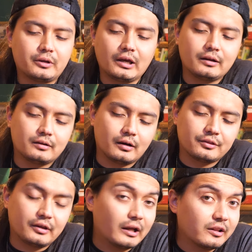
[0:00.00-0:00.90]
again,
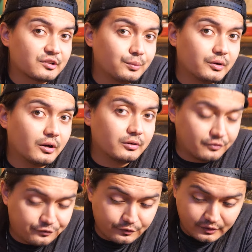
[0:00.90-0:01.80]
the LX100
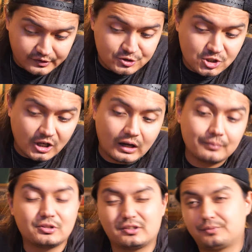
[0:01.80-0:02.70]
for this
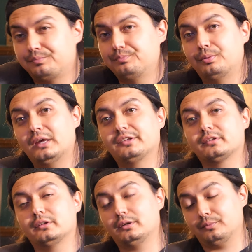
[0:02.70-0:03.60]
job just
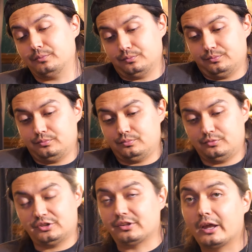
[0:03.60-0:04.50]
basically
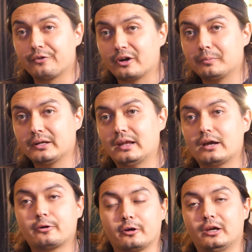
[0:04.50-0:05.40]
stayed around my
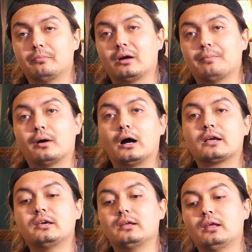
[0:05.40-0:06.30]
neck or in my
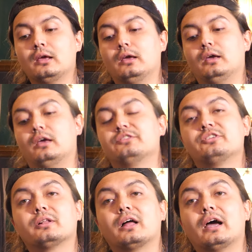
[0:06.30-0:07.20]
pocket
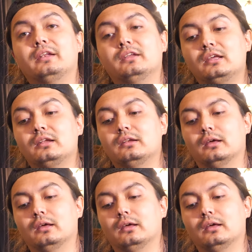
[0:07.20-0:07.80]
until I needed